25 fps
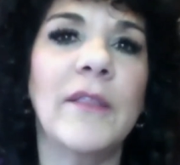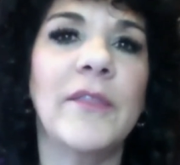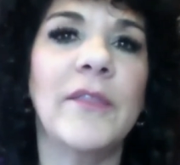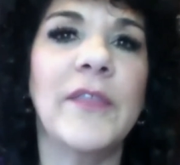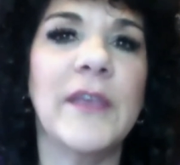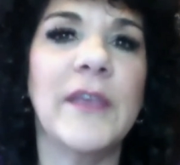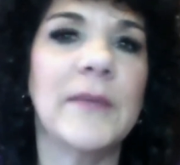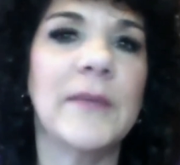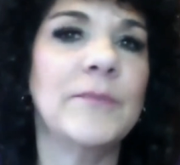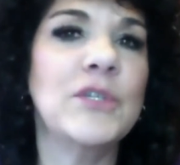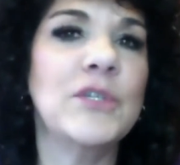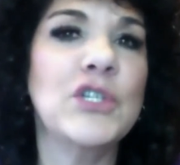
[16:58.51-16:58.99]

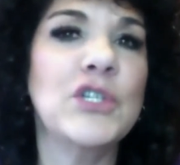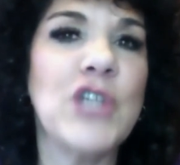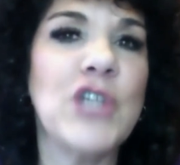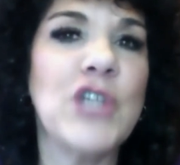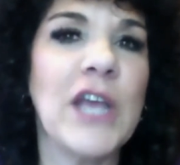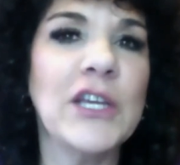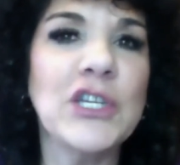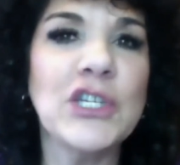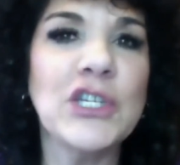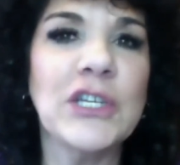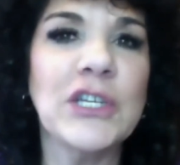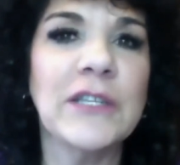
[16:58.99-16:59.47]
the
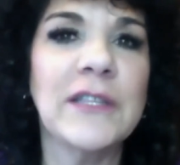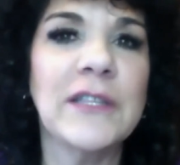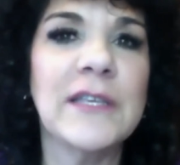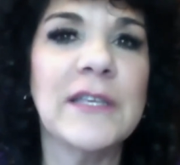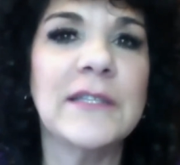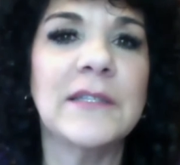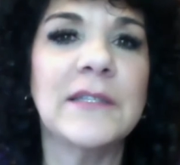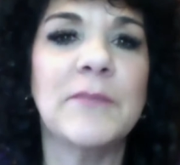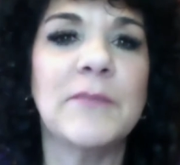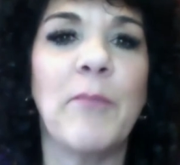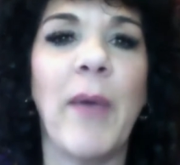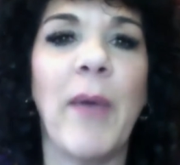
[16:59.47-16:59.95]

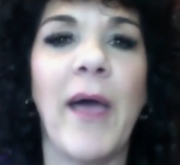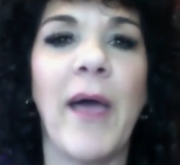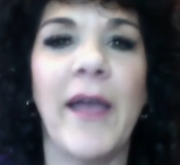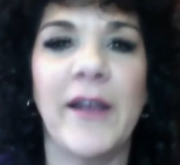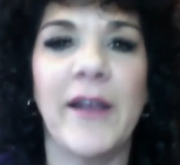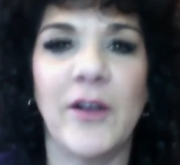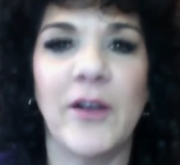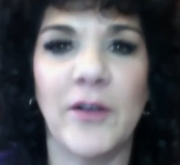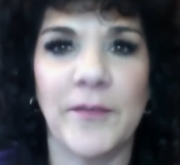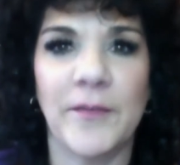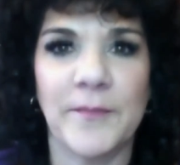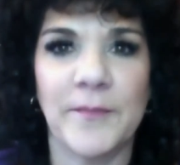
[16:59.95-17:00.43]
objectionless
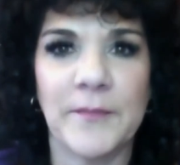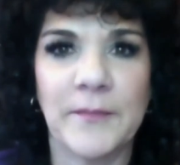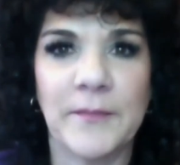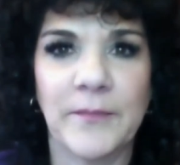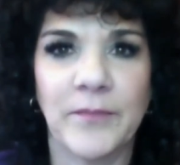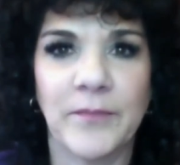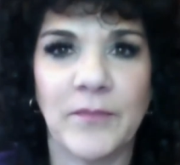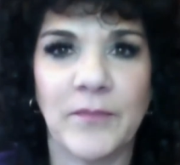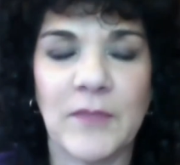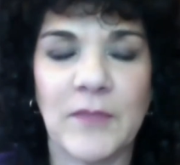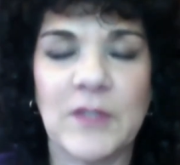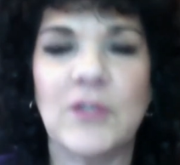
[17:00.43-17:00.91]
buyer.
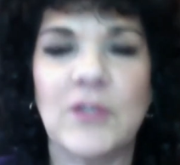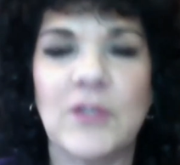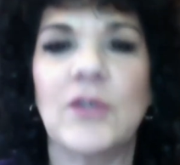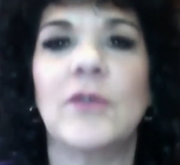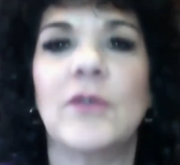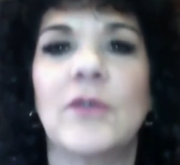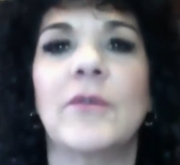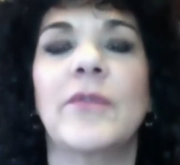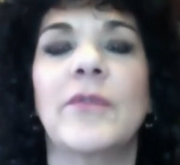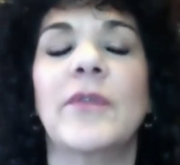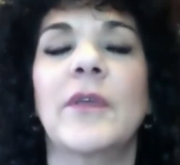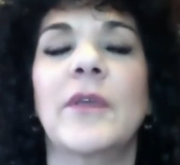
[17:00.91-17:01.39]
So
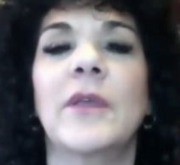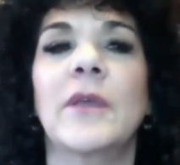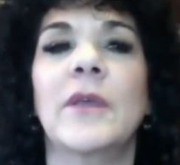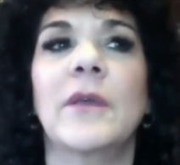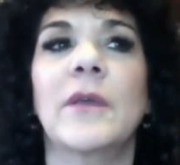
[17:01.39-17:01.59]
you're thinking,